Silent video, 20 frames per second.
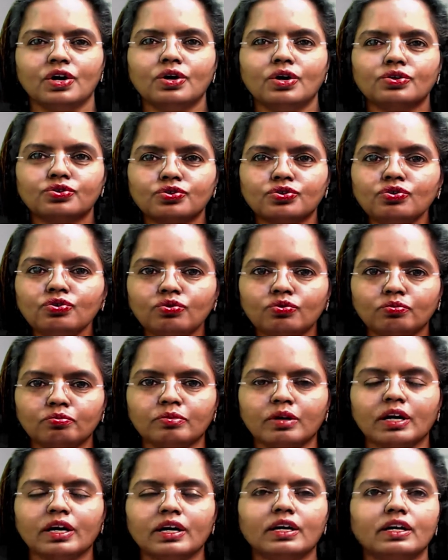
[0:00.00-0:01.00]

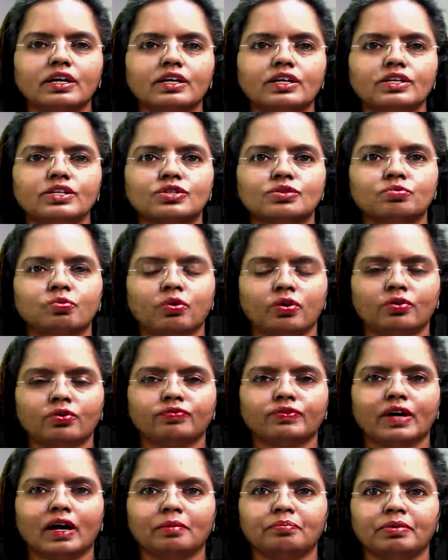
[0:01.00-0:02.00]
Zoom is one of
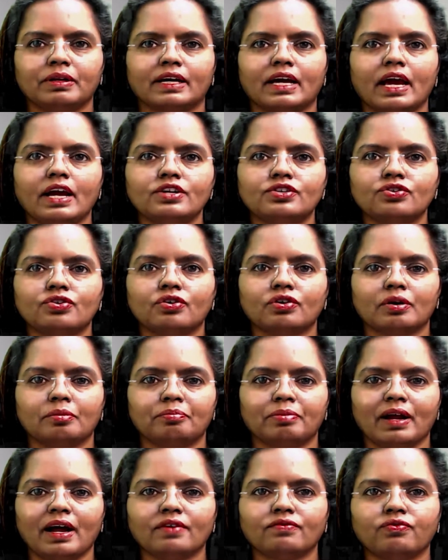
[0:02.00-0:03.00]
the application, or a
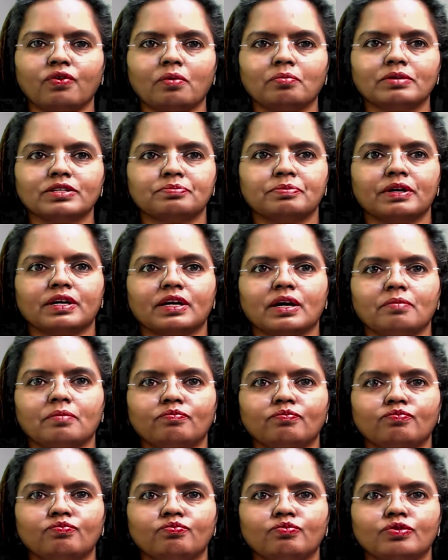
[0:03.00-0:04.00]
platform has
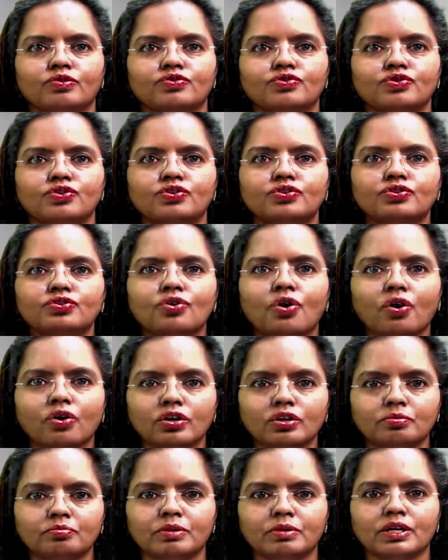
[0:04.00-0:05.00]
become
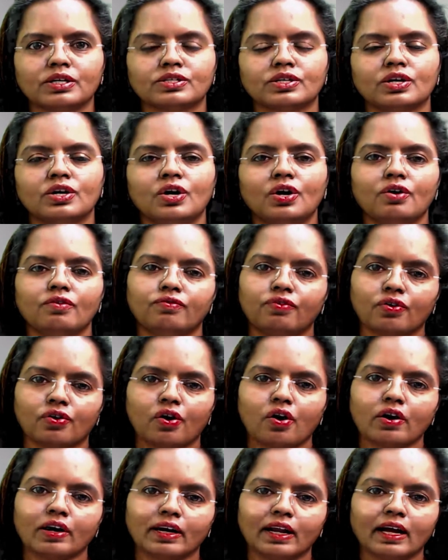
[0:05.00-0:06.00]
synonymous for
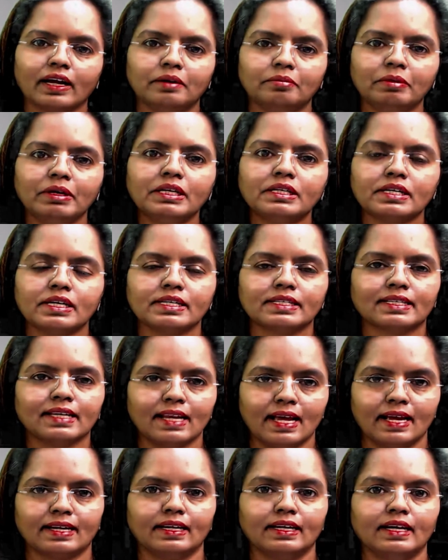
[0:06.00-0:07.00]
online meetings
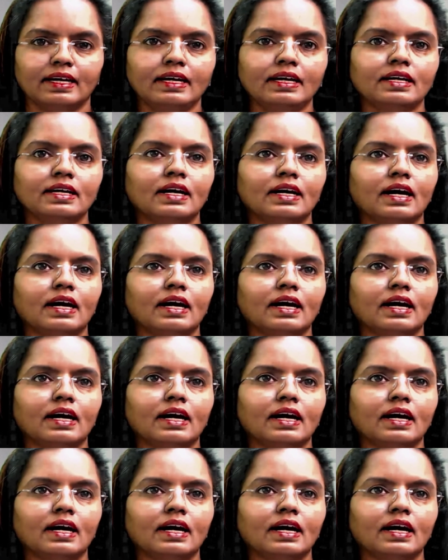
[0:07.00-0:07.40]
lately.